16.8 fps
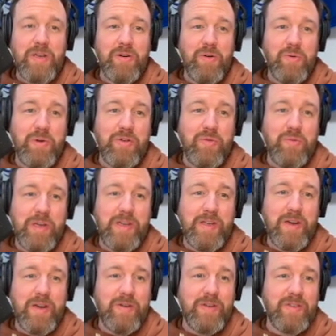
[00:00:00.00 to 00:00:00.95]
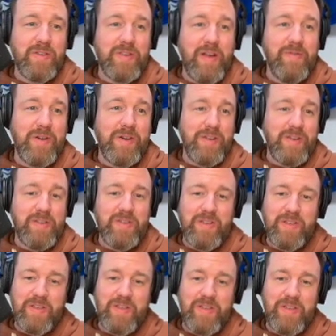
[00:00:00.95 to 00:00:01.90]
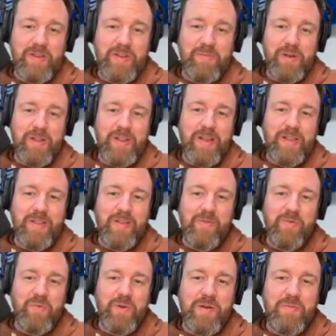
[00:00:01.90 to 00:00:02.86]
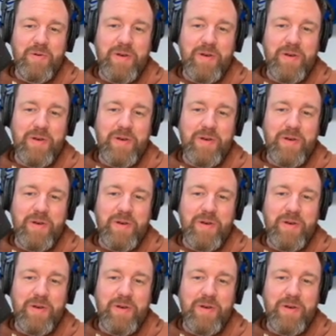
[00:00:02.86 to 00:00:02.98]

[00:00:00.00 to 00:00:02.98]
Do we get down to 70, 60, something like that this week?